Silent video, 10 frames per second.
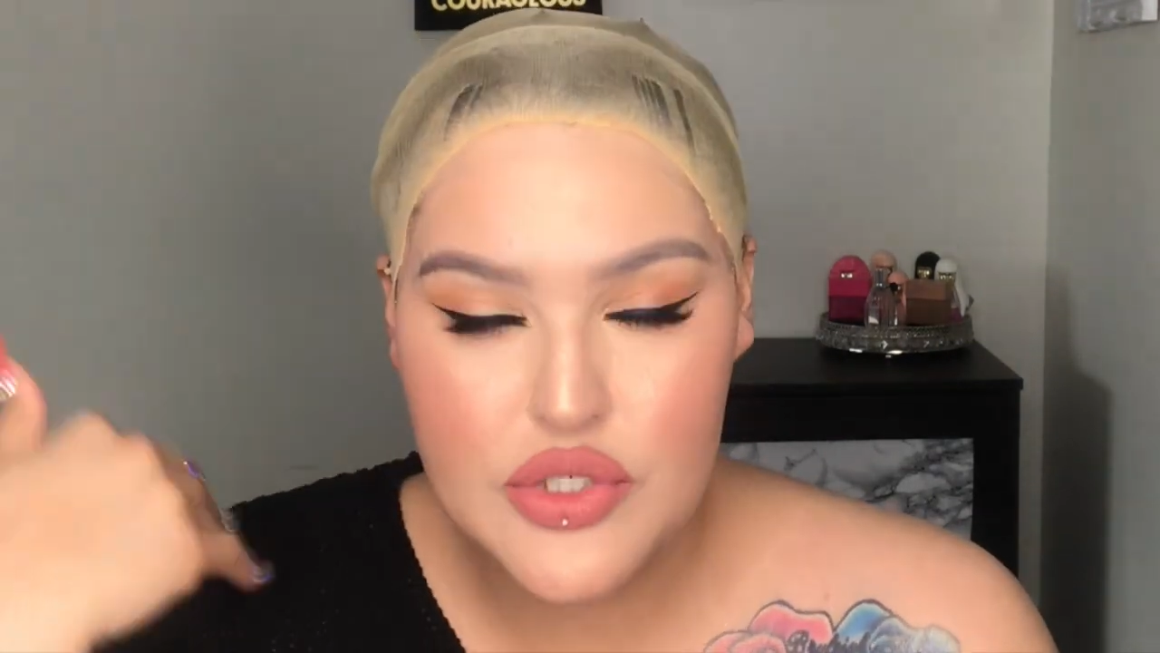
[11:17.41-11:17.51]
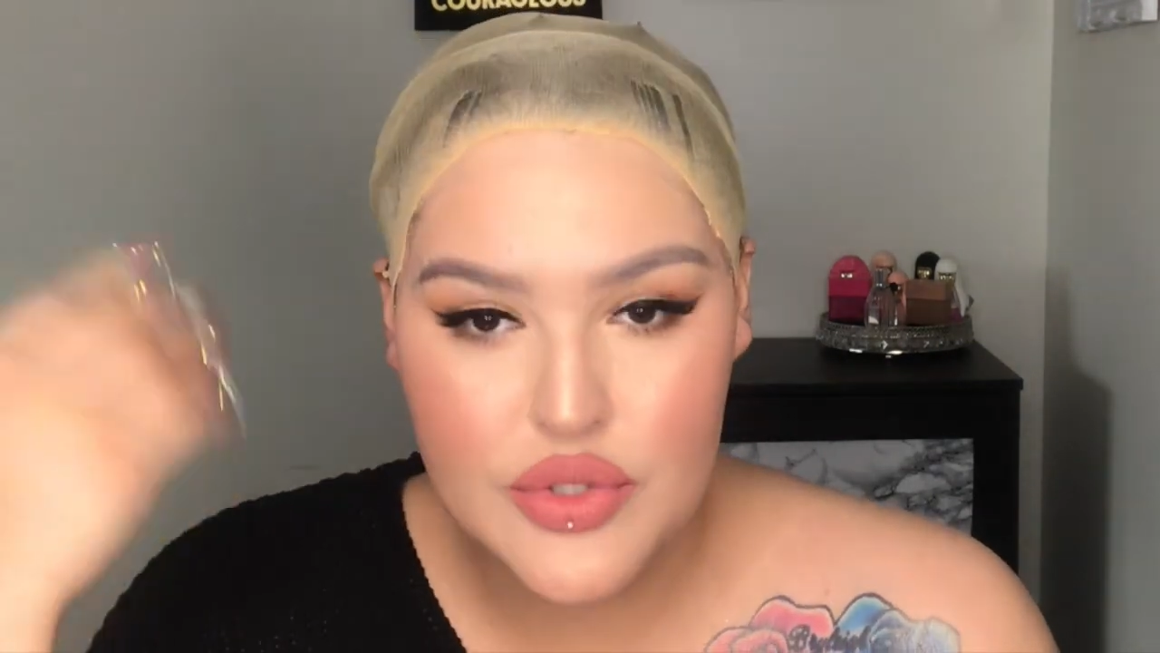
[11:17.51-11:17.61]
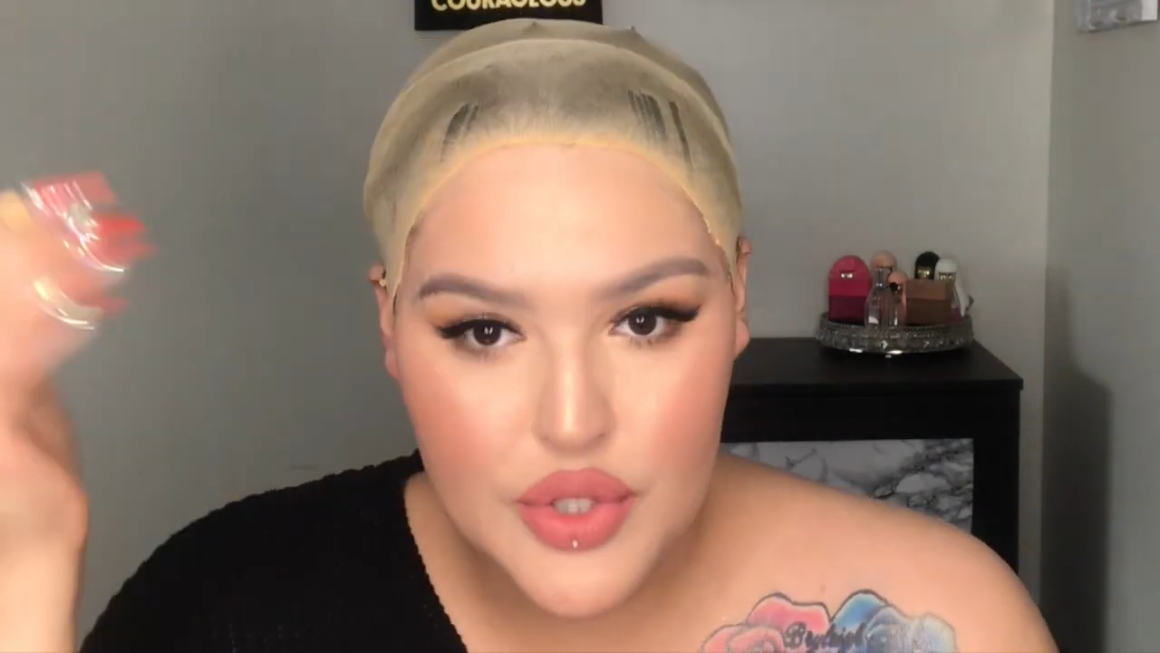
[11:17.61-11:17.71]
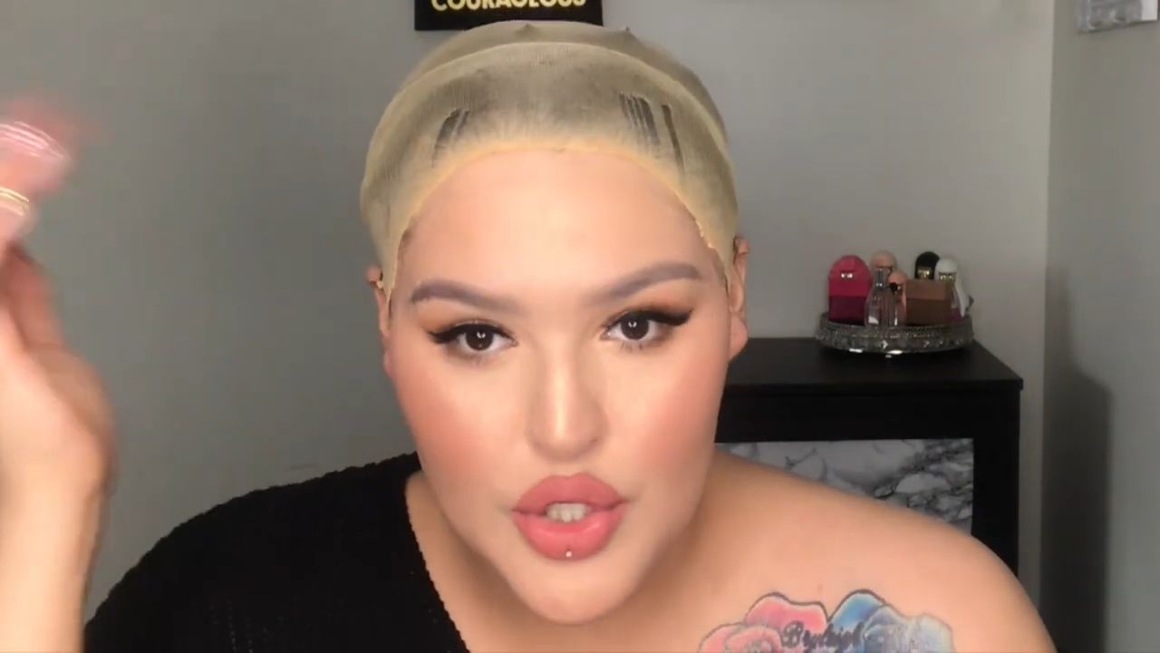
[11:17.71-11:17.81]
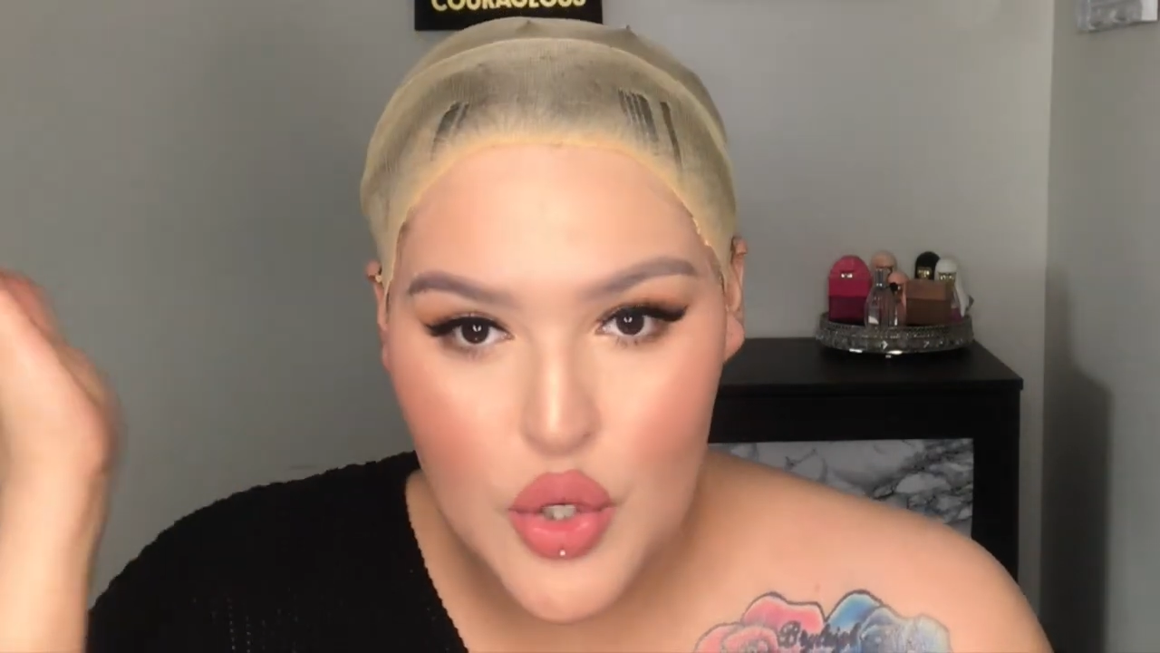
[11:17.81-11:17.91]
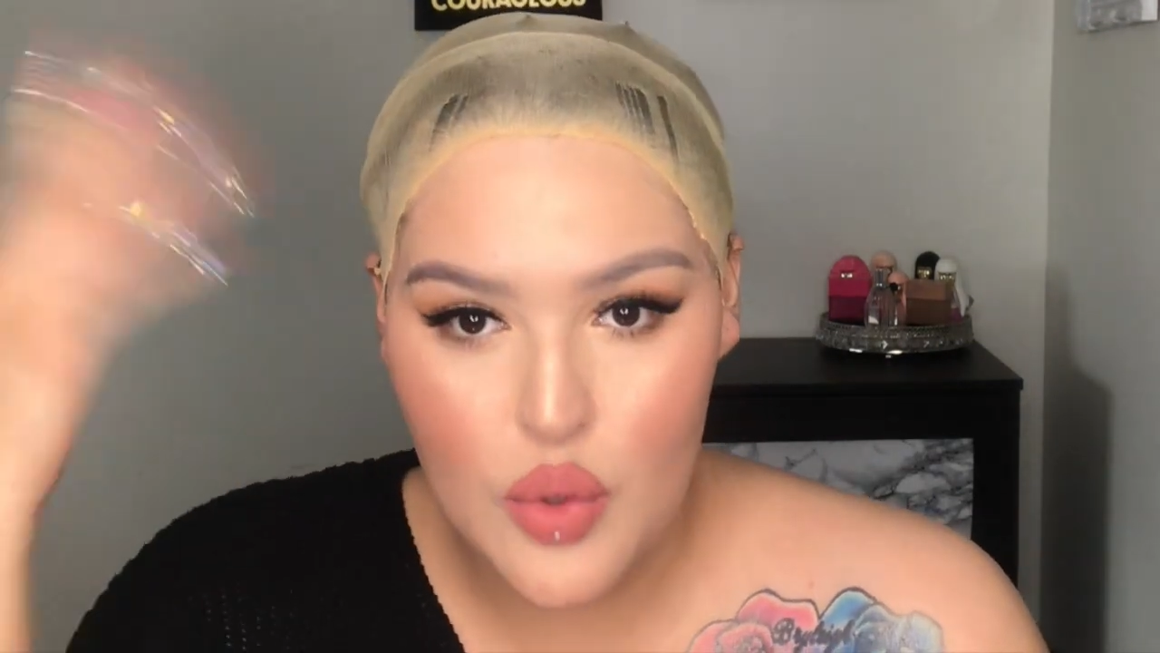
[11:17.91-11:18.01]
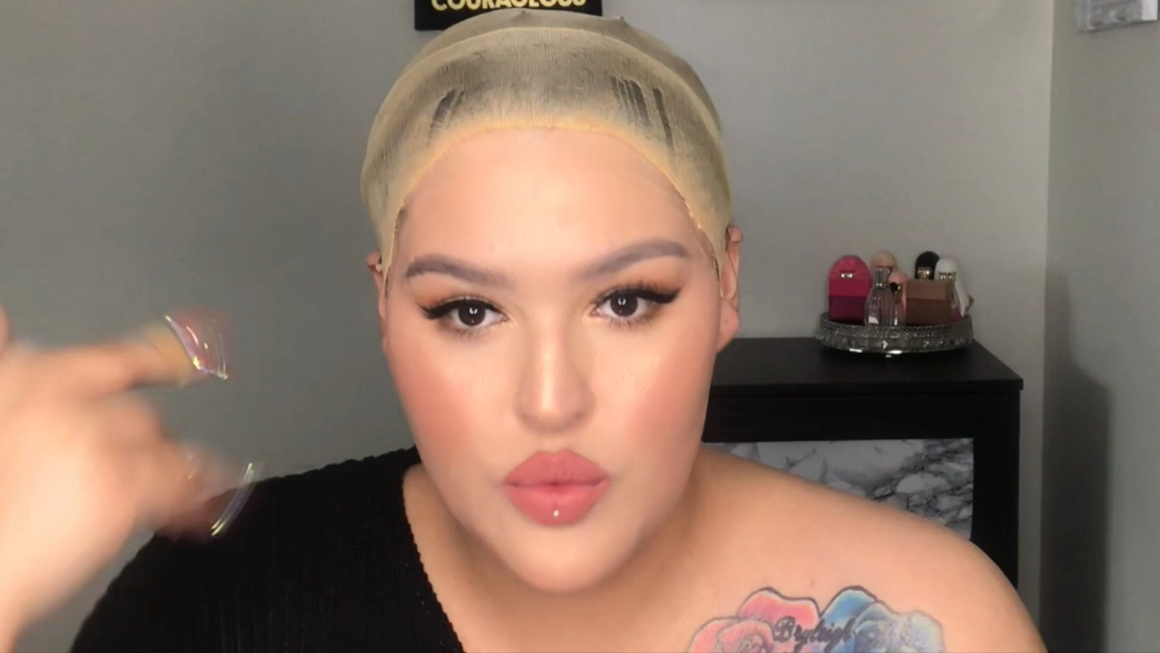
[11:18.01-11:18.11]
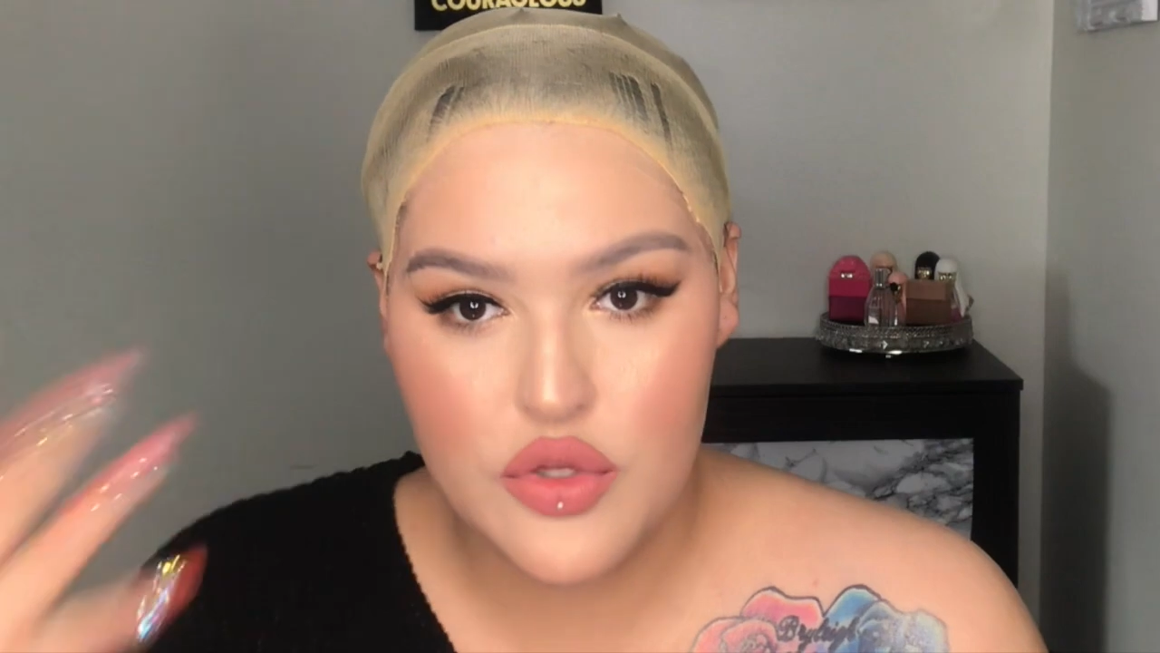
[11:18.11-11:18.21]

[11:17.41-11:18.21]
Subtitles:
you can go in